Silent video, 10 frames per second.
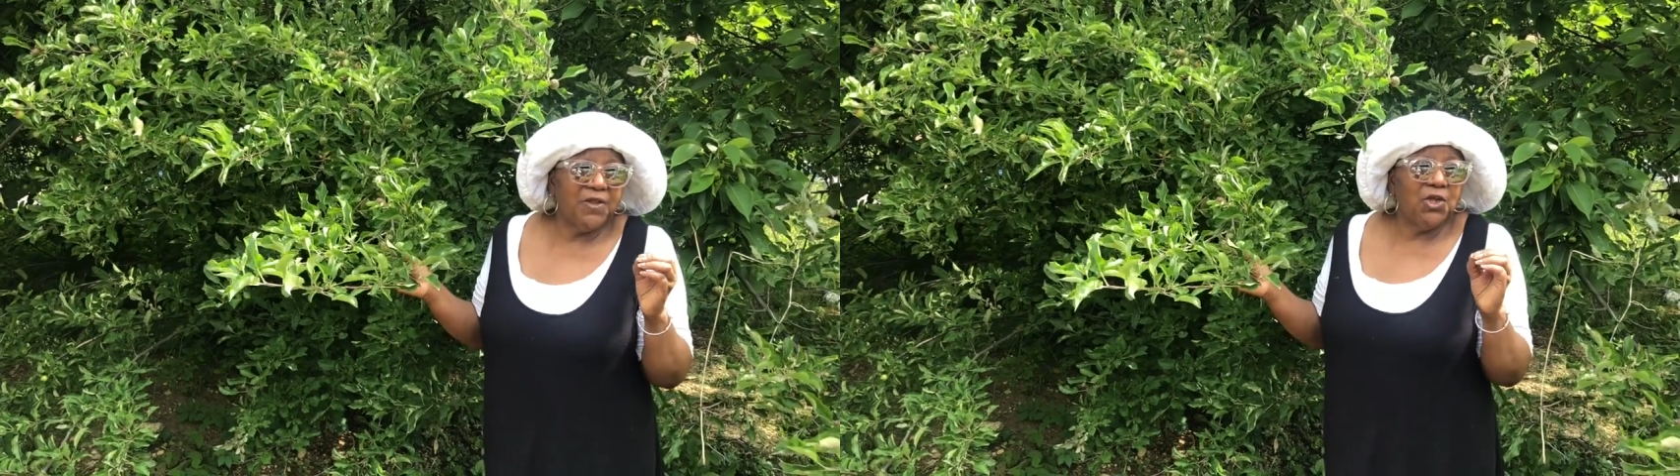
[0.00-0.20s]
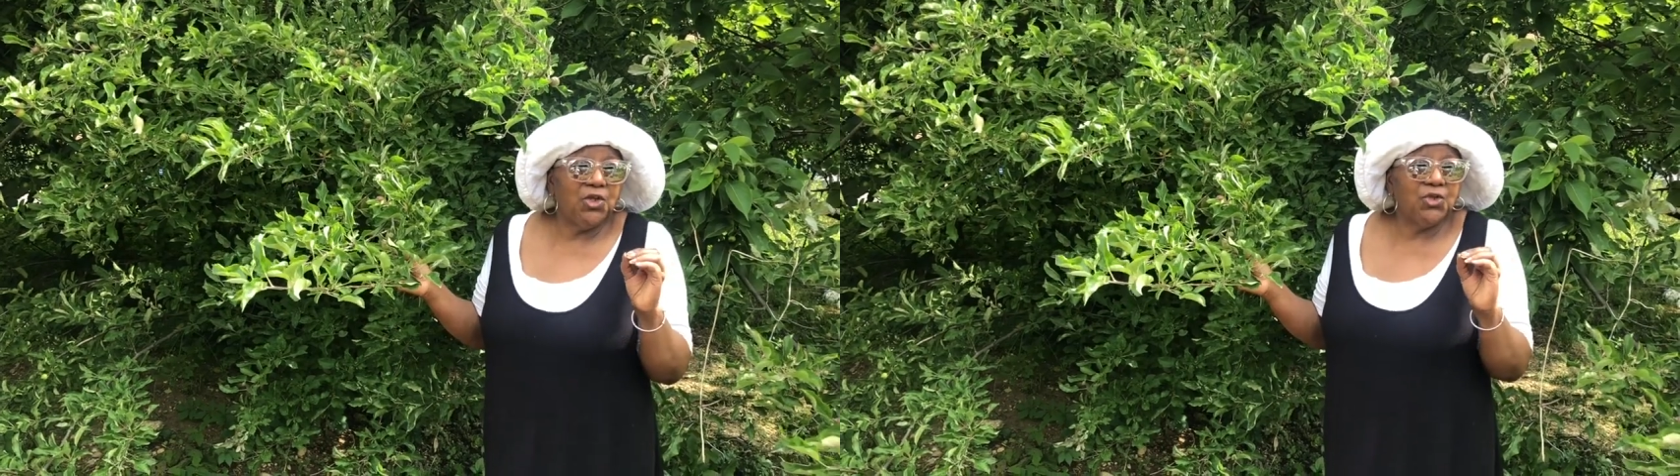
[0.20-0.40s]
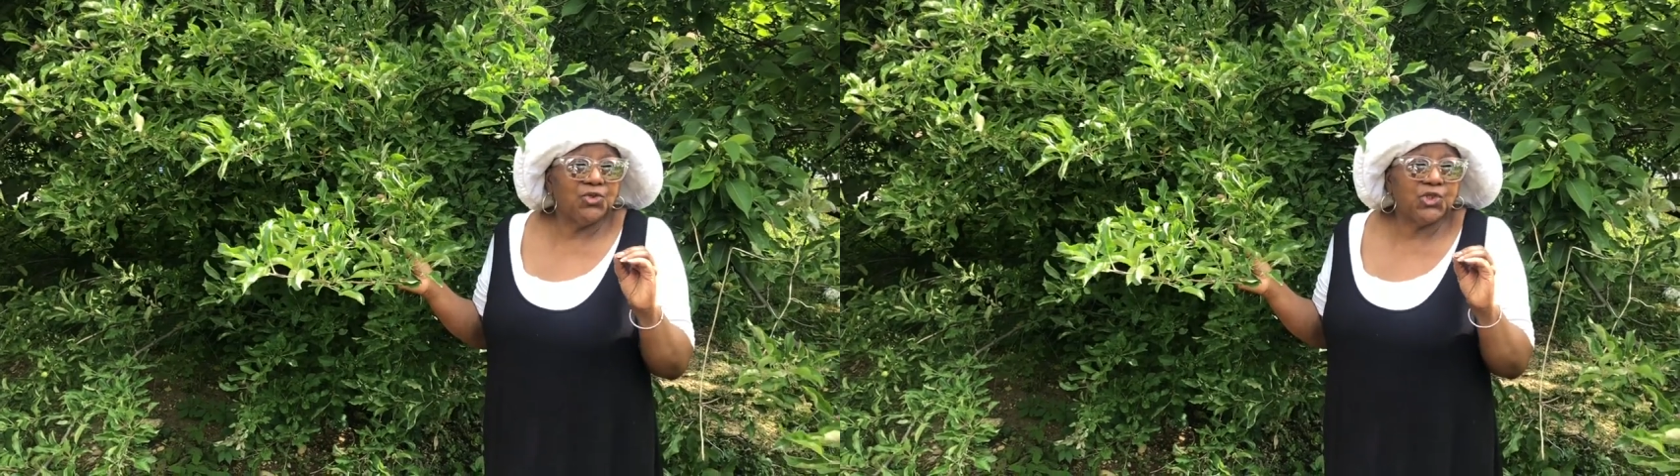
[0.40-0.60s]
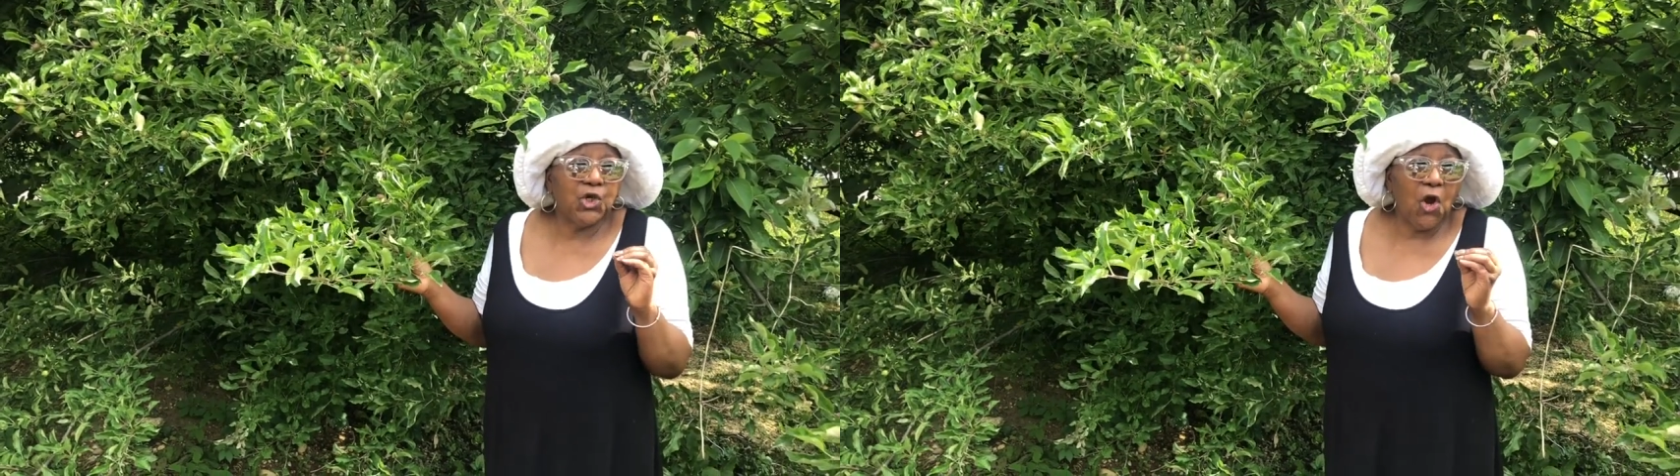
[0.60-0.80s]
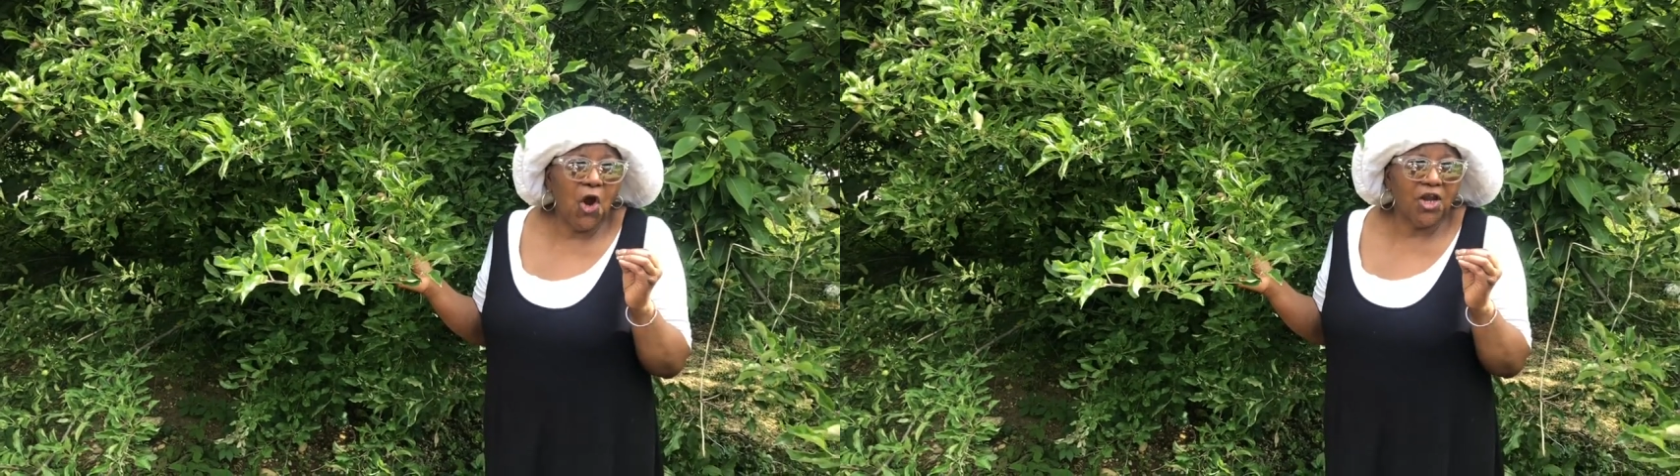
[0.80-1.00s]
They're a little
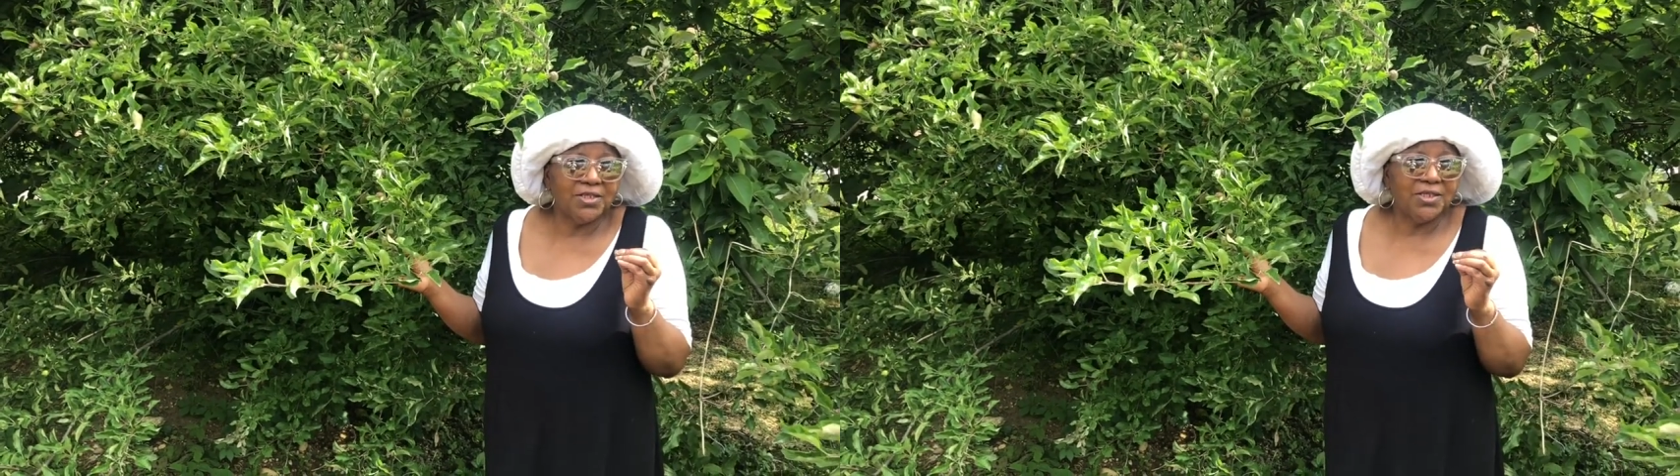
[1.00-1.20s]
tart.